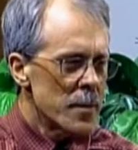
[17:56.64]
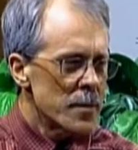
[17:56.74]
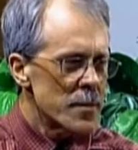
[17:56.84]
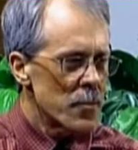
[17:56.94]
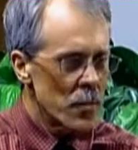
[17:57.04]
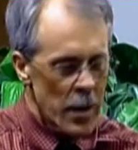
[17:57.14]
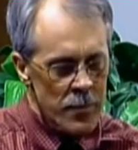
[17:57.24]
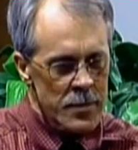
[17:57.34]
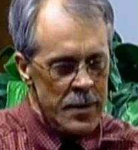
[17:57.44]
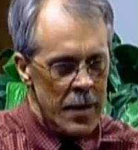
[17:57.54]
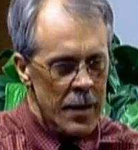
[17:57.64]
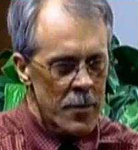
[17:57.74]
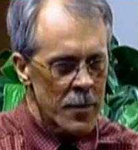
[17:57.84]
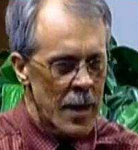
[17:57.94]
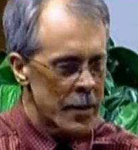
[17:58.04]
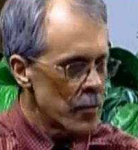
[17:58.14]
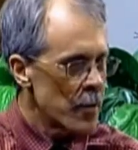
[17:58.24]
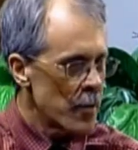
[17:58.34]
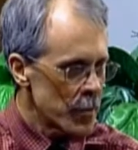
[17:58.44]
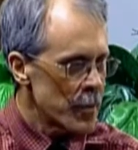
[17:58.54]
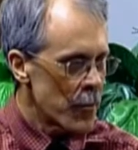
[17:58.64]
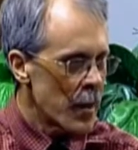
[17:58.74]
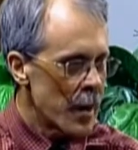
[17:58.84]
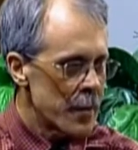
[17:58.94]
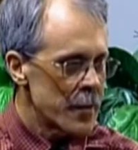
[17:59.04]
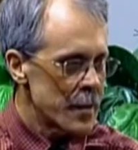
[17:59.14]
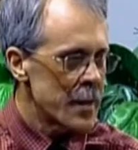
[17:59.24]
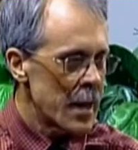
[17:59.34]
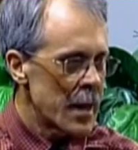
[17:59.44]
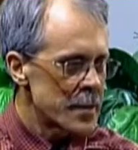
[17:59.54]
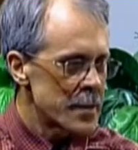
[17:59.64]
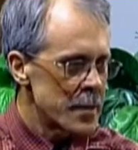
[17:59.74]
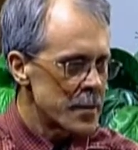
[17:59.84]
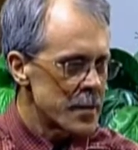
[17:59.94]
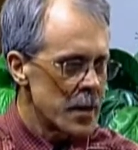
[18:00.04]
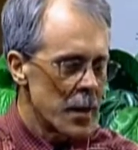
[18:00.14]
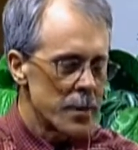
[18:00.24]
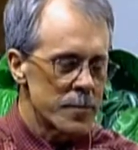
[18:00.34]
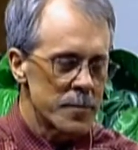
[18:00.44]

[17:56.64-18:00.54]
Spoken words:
So when I was laying on the ground at the accident site,